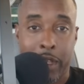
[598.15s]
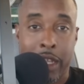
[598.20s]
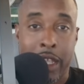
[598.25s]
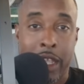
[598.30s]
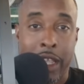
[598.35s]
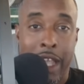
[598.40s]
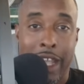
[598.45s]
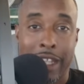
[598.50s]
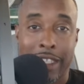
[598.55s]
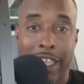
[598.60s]
And
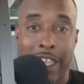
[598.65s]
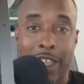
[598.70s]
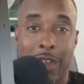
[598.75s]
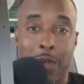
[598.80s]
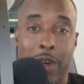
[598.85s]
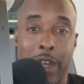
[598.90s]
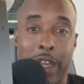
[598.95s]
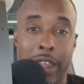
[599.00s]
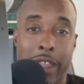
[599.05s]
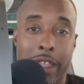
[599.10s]
I'll tell you
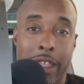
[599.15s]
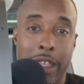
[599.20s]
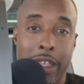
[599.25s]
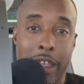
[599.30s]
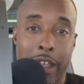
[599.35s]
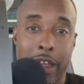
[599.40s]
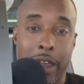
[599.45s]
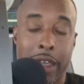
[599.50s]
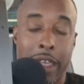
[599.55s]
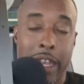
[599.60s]
what,
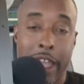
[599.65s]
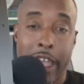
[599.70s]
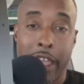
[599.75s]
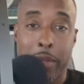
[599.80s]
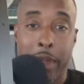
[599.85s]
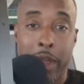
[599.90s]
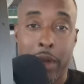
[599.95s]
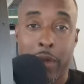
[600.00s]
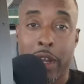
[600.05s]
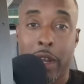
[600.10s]
and I
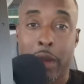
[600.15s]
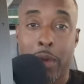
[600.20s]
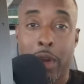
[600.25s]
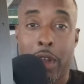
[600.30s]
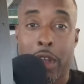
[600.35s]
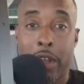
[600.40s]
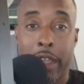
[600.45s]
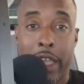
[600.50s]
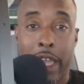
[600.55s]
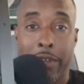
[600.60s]
admit when I'm
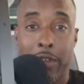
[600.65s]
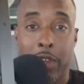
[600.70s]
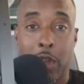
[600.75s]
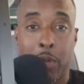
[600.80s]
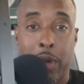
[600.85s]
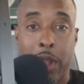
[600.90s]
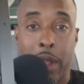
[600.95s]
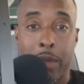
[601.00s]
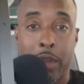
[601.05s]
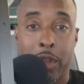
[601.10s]
wrong, I have no
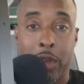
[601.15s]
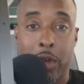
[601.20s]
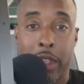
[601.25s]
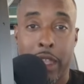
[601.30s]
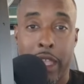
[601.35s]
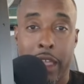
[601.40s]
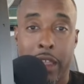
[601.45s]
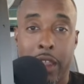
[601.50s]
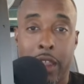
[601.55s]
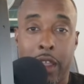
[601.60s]
problem
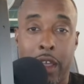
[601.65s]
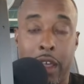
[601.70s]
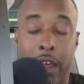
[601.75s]
doing that.